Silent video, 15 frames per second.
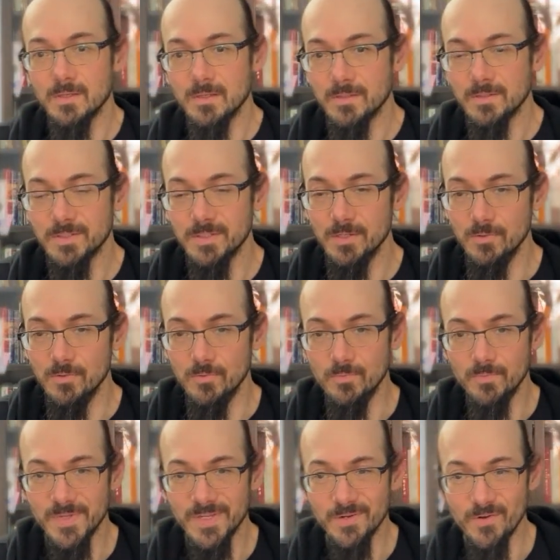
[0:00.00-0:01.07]
So,
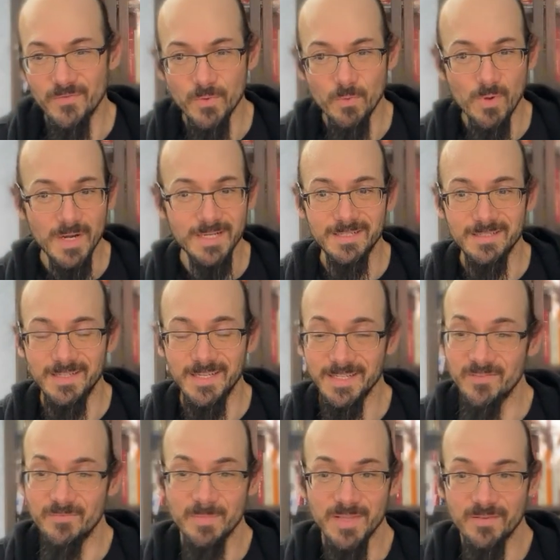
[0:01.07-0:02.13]
if you wanted to say,
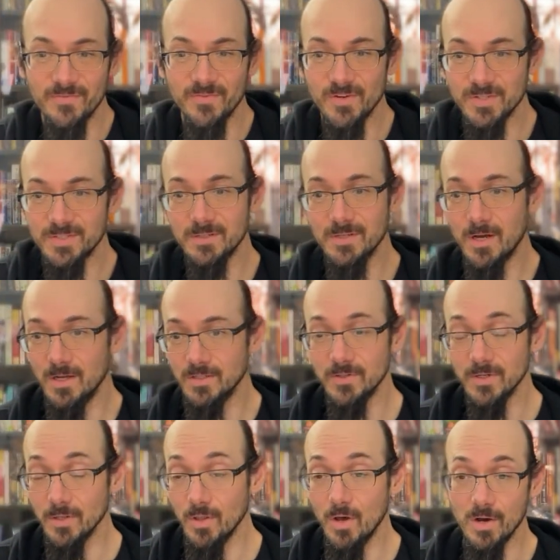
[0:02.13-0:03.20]
give me the first
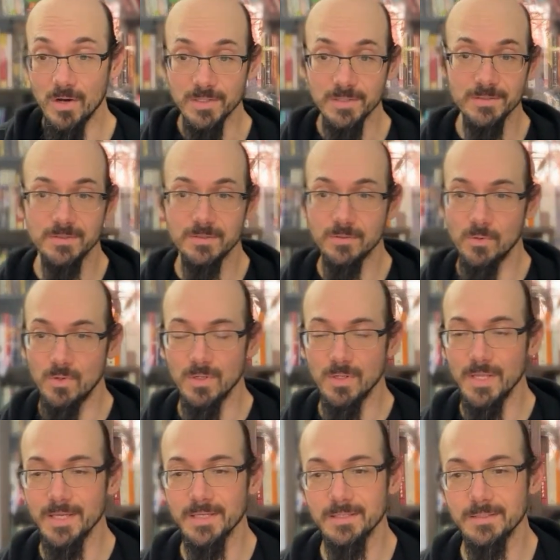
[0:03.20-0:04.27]
100 logs, or
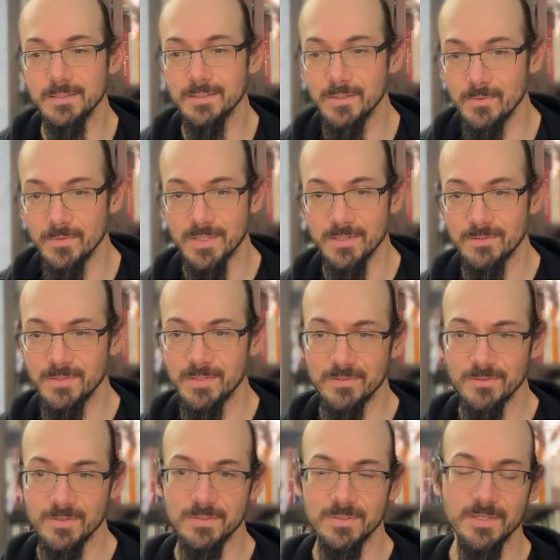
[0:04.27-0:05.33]
like,
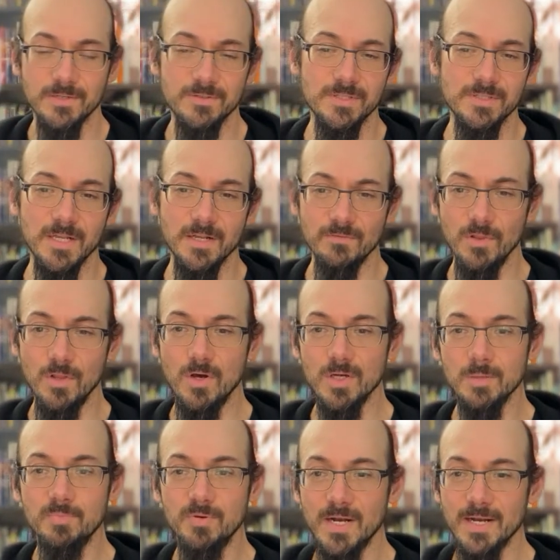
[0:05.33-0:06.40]
here's a set of
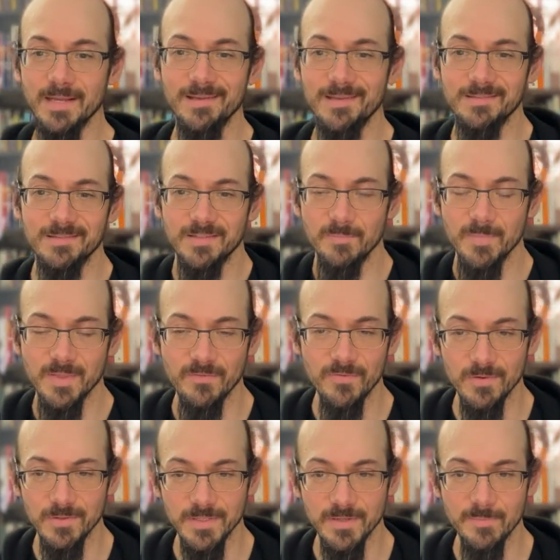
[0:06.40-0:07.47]
log predicates, give me
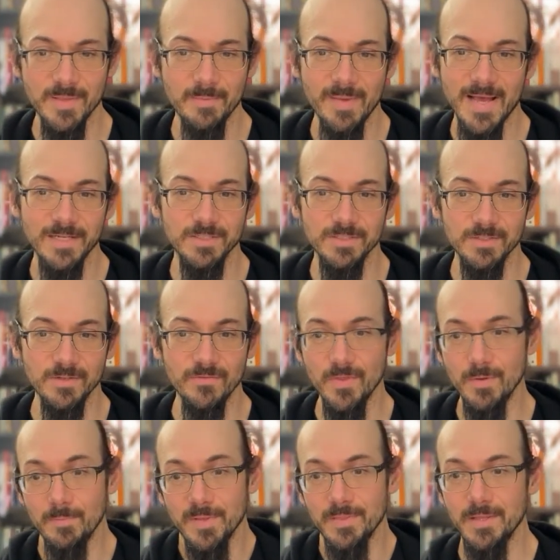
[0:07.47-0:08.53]
the matches of
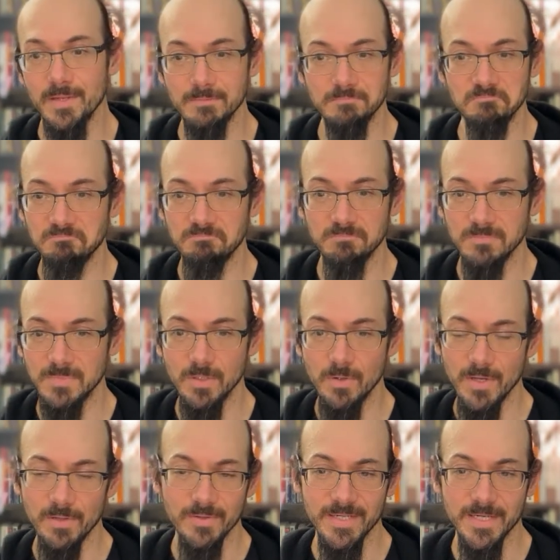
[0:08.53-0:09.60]
them, and then,
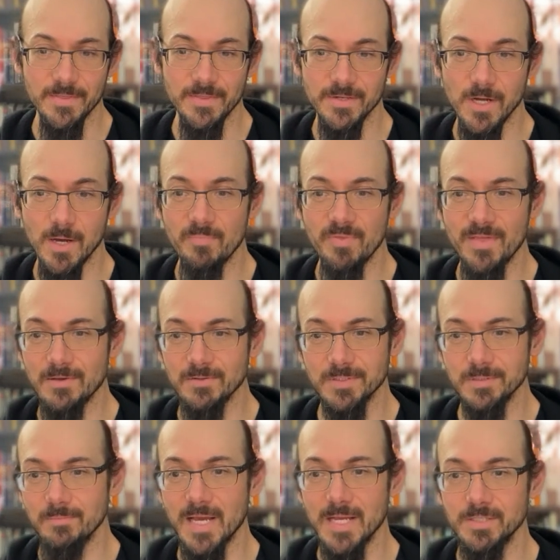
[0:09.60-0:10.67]
I only need the top
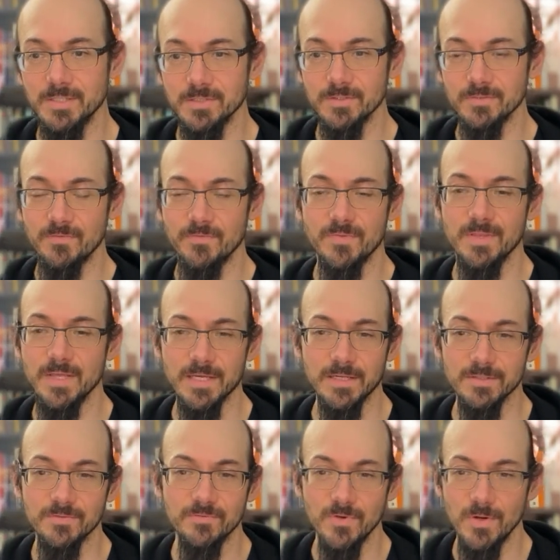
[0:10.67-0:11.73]
1,000 matches of
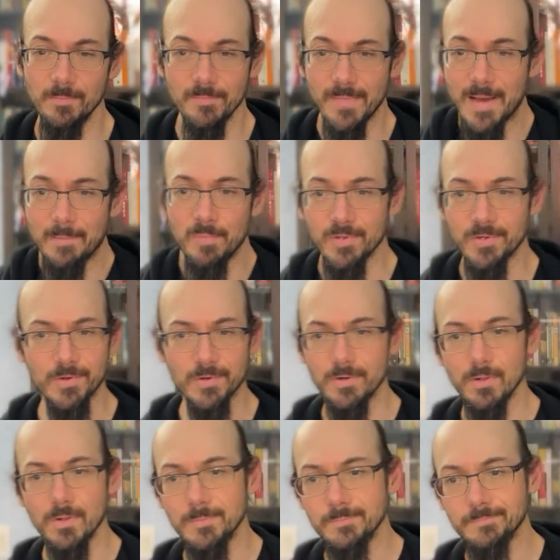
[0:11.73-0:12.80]
things from Apple kernel.